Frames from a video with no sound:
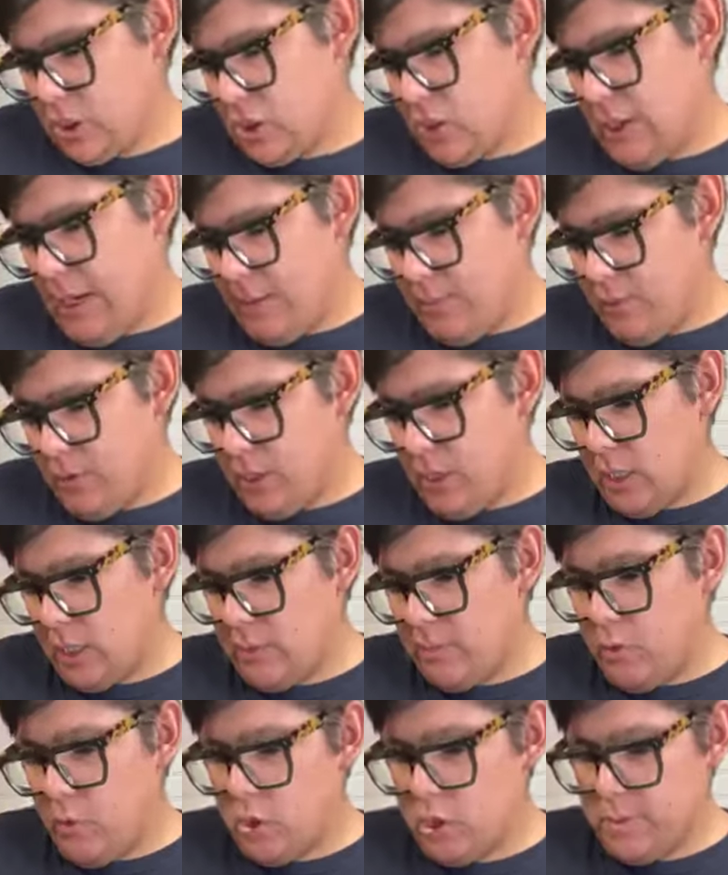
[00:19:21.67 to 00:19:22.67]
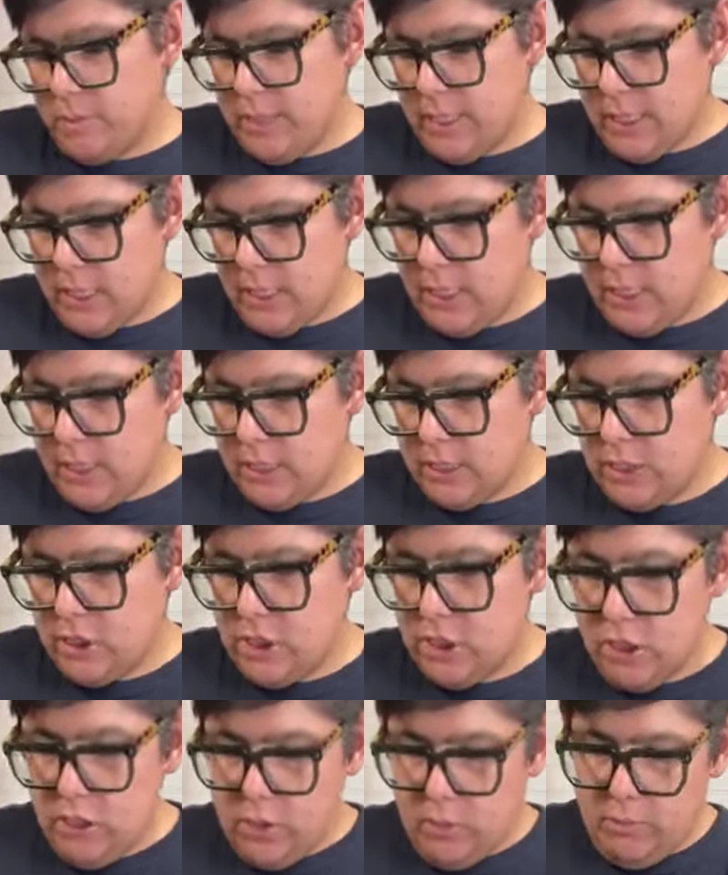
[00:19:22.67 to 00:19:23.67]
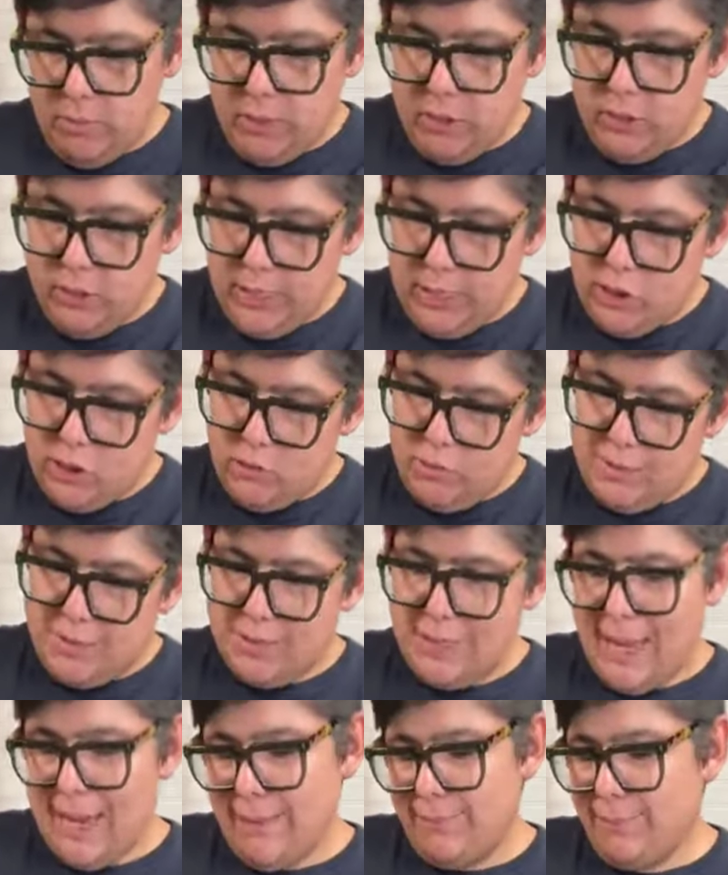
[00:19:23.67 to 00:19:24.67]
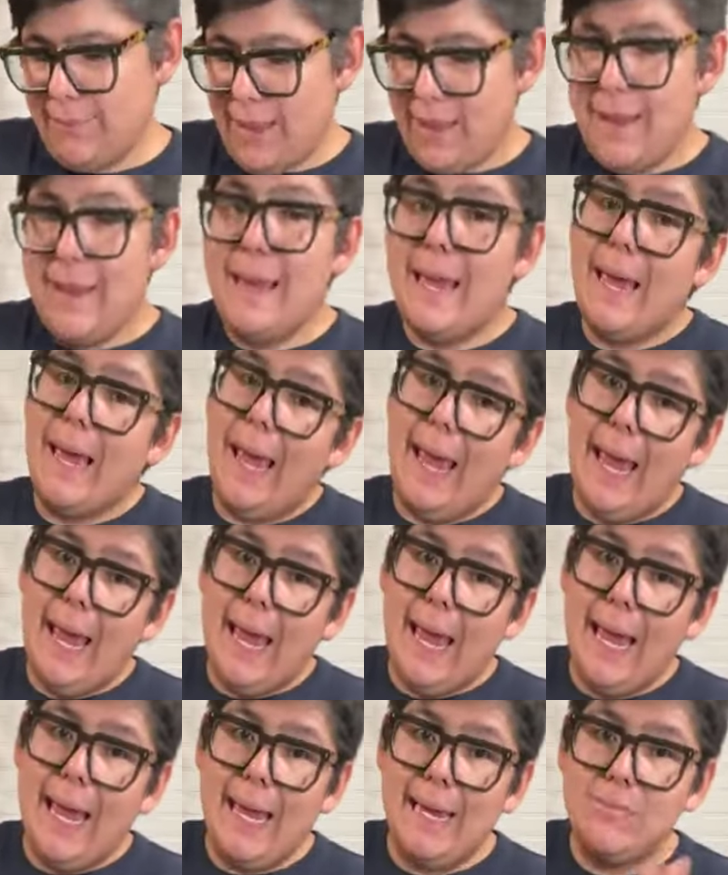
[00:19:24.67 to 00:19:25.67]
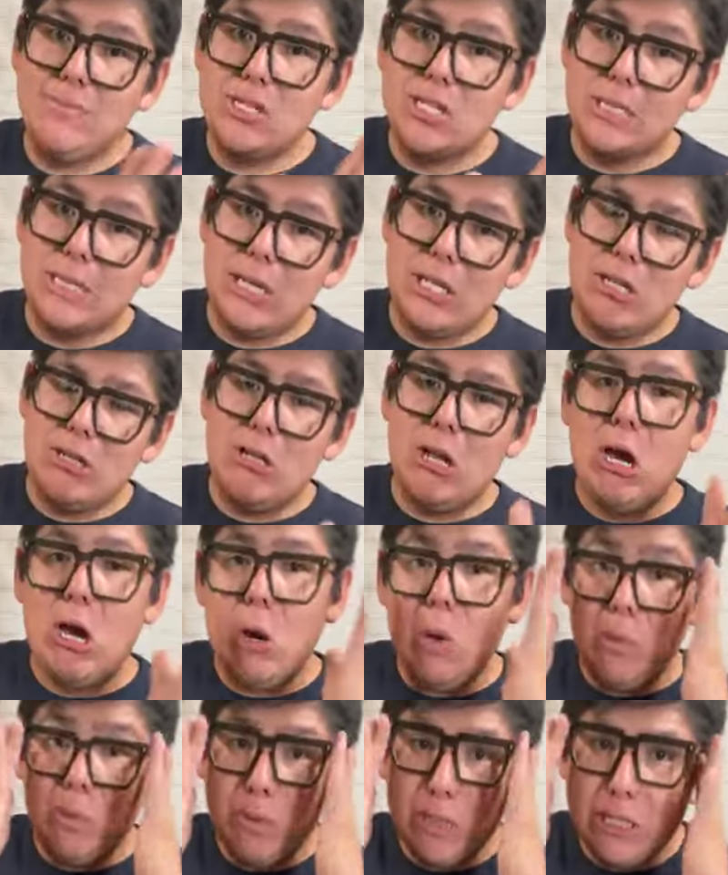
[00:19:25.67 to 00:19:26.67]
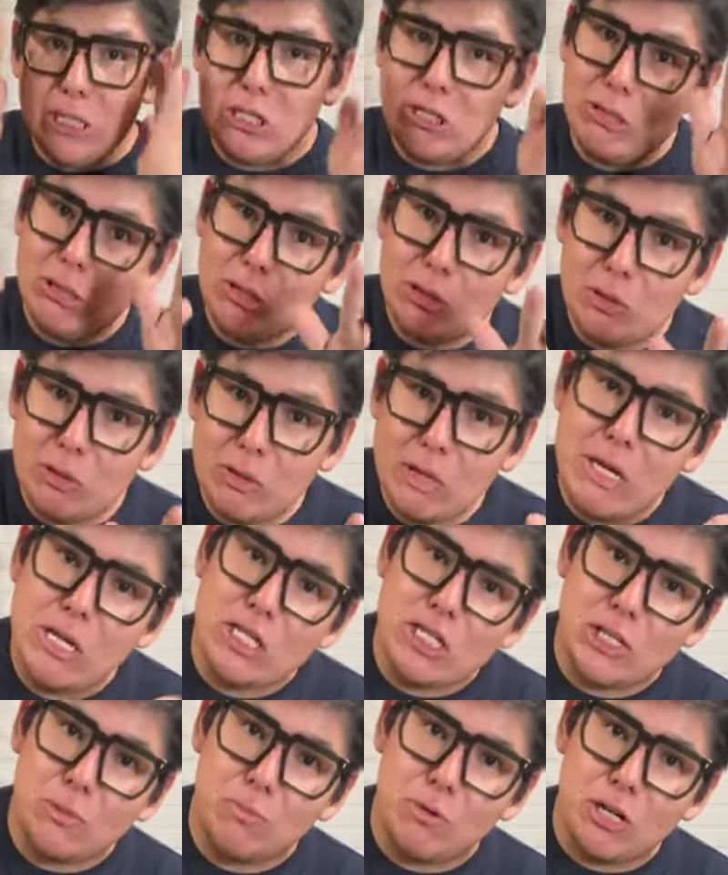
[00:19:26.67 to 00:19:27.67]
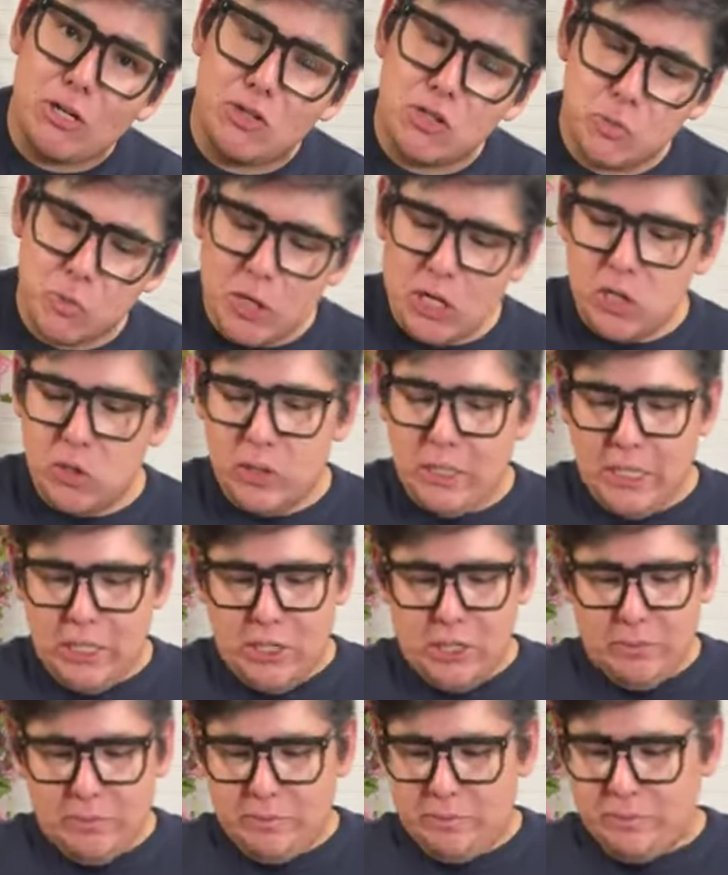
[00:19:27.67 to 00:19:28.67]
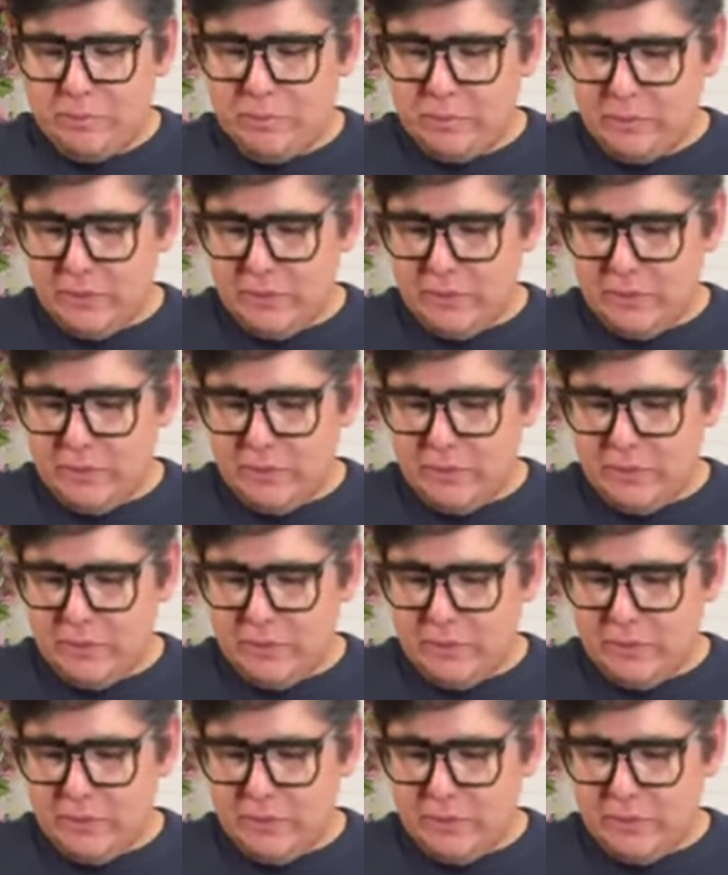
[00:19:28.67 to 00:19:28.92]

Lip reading: And so I put it on the porch because, Mother Nature was like, hey, just letting you know, I'm going to do a little sprinkle here.